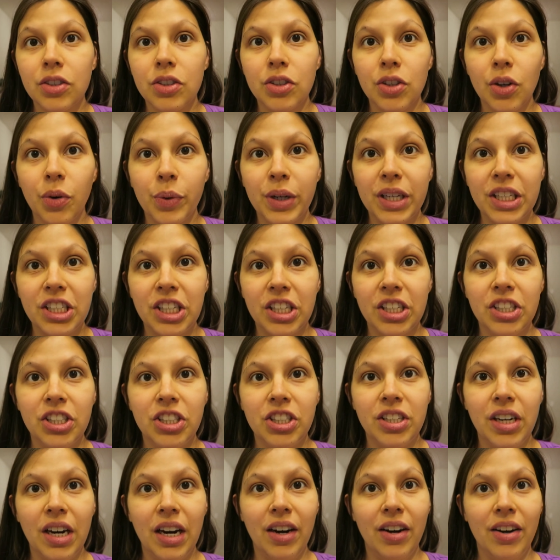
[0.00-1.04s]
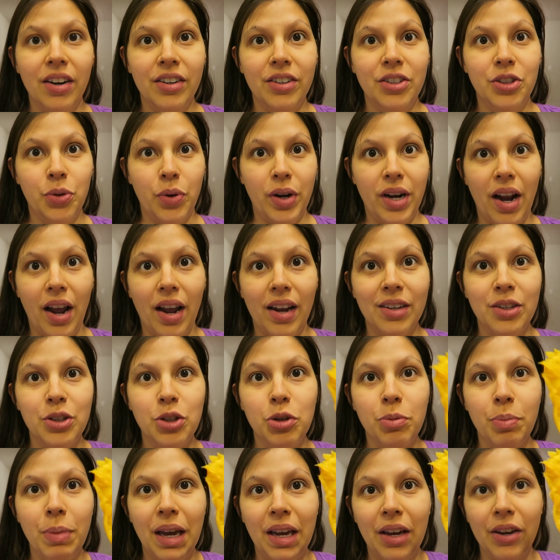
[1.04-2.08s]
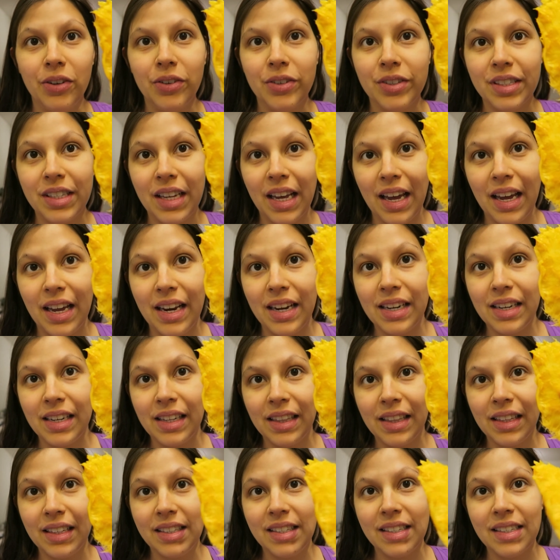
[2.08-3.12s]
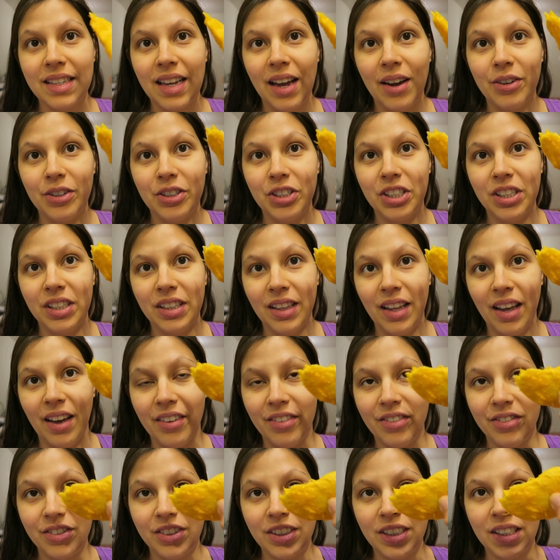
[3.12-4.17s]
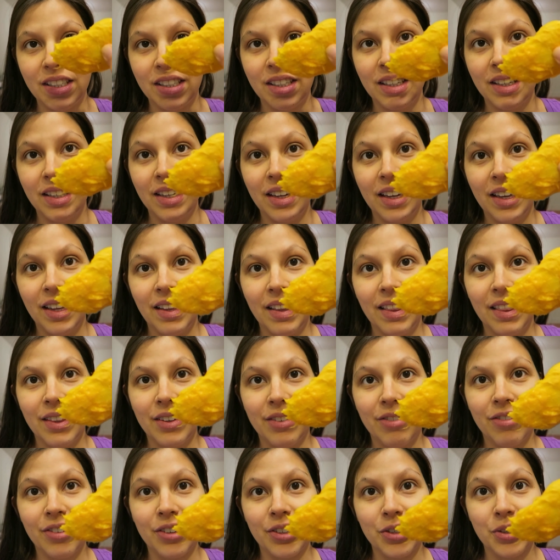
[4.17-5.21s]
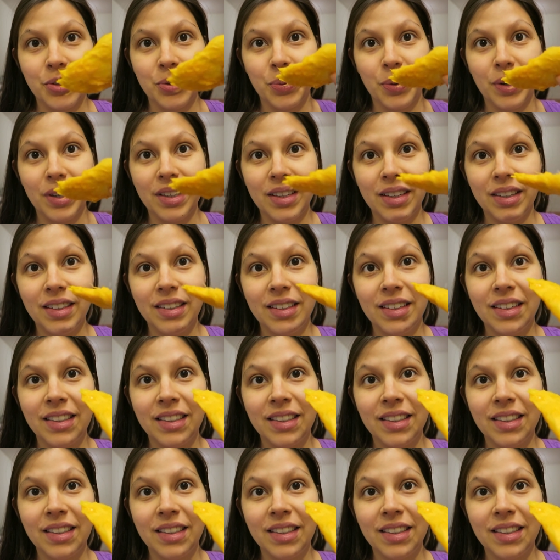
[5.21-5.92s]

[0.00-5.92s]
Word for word: So we just shared, Joy and I, two mangoes, and this is how she left the first one.